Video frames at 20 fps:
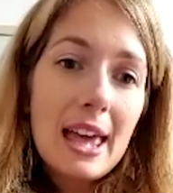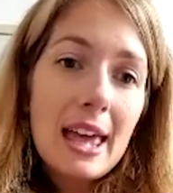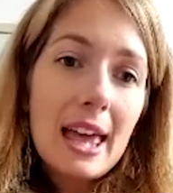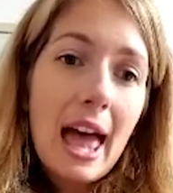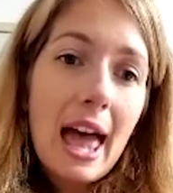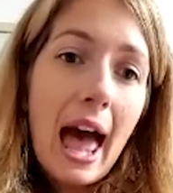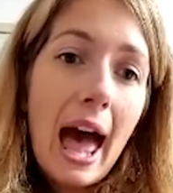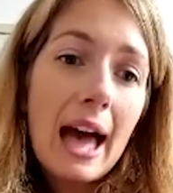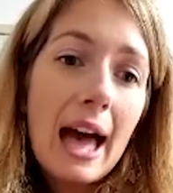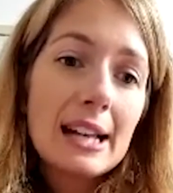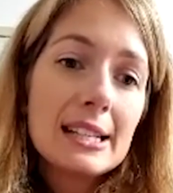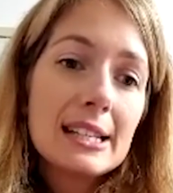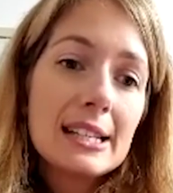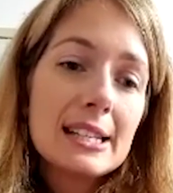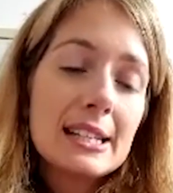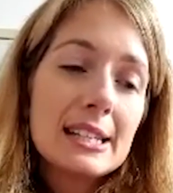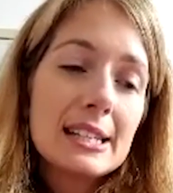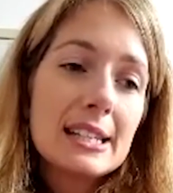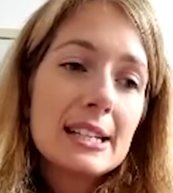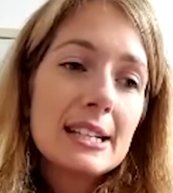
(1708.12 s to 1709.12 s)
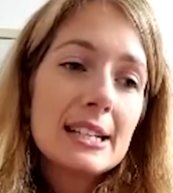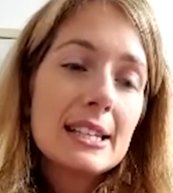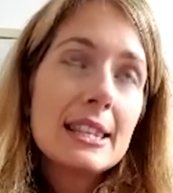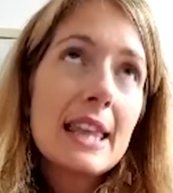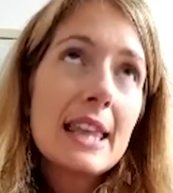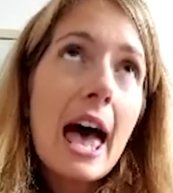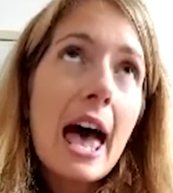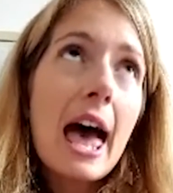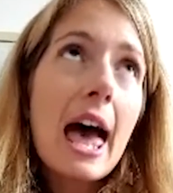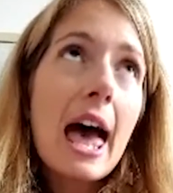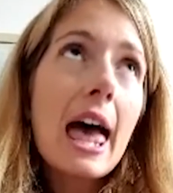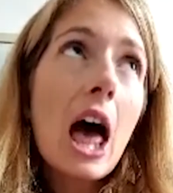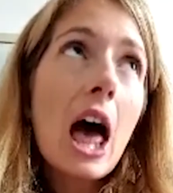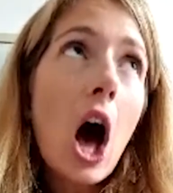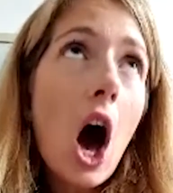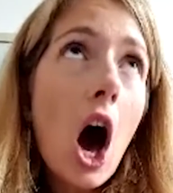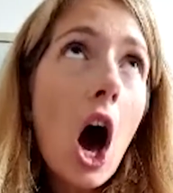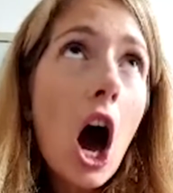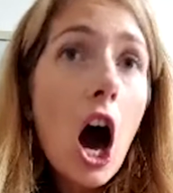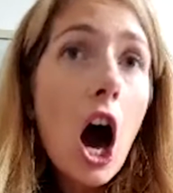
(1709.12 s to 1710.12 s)
and there
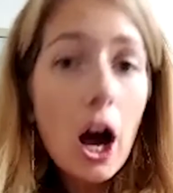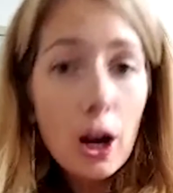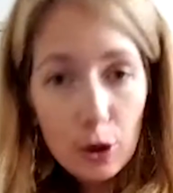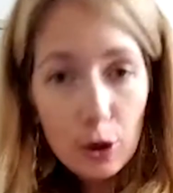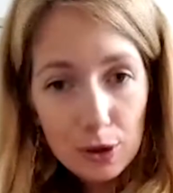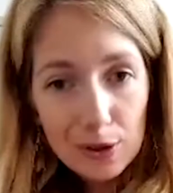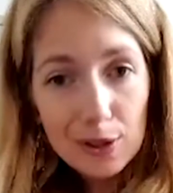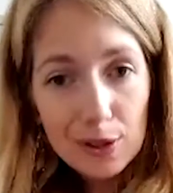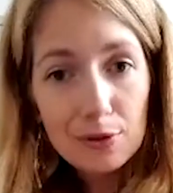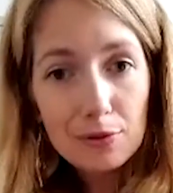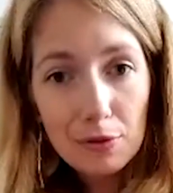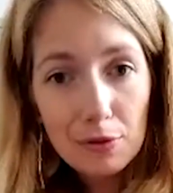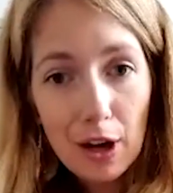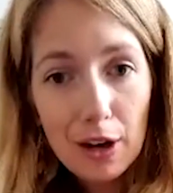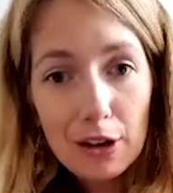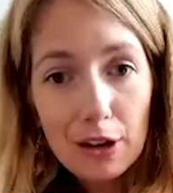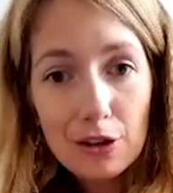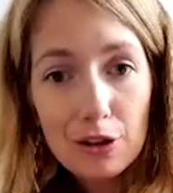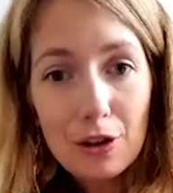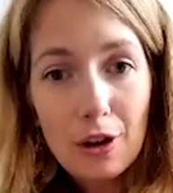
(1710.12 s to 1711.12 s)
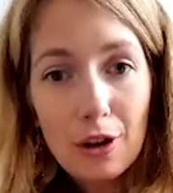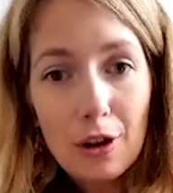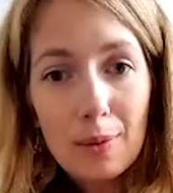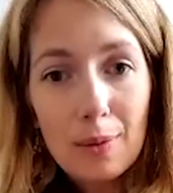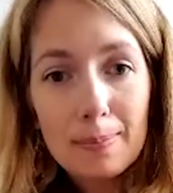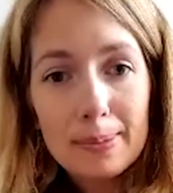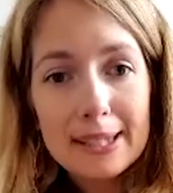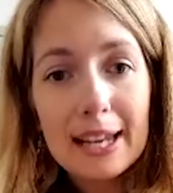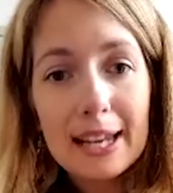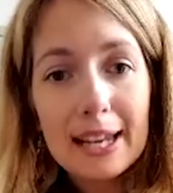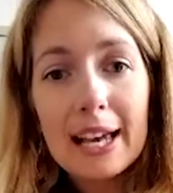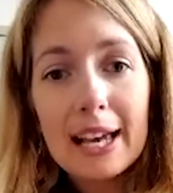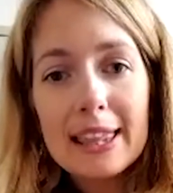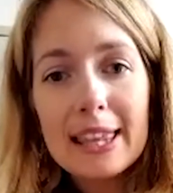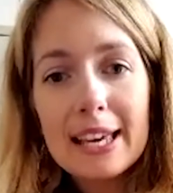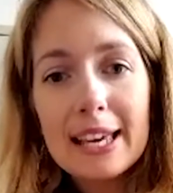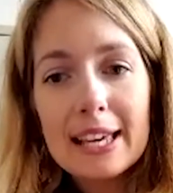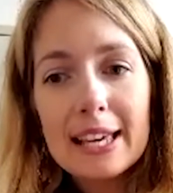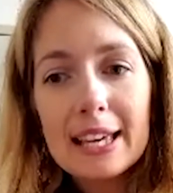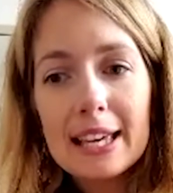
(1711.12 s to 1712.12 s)
are lots of runner jobs. And I
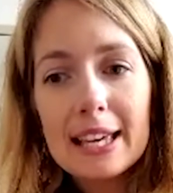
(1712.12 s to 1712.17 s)
think